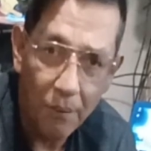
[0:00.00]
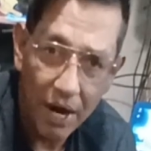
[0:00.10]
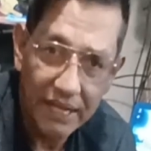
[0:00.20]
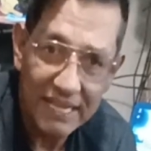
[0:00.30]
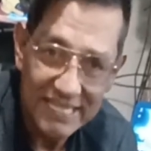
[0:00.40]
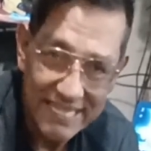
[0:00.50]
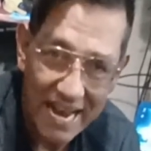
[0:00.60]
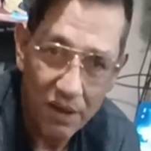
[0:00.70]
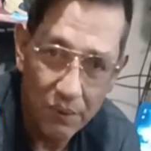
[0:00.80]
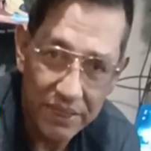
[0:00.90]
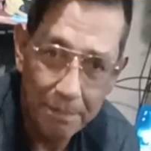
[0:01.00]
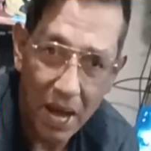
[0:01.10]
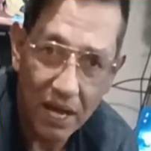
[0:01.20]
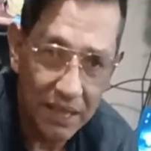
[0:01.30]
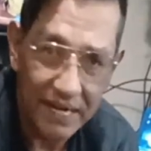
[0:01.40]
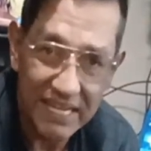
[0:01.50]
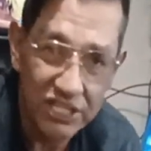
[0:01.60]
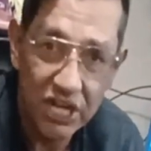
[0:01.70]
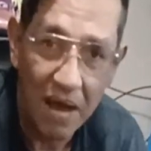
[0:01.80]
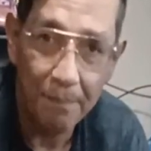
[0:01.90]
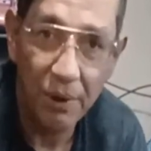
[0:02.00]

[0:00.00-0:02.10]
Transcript: wanted to set it with the buckle, and it's not